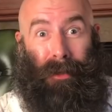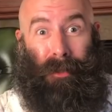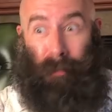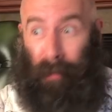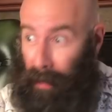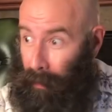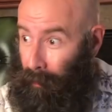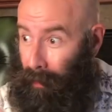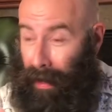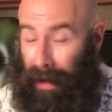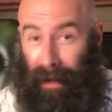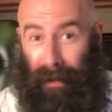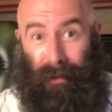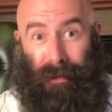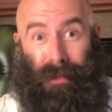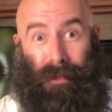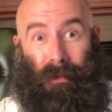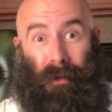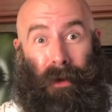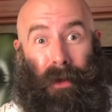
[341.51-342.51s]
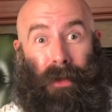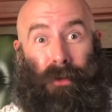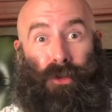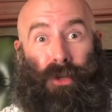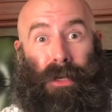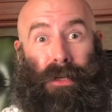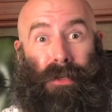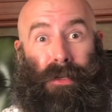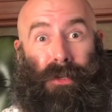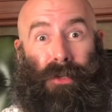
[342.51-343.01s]
It's been a while. This is one of the
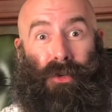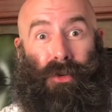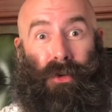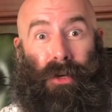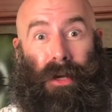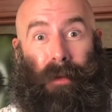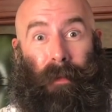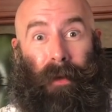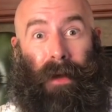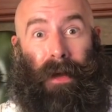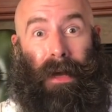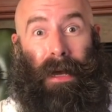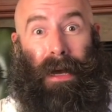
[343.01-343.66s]
Jesus Trip.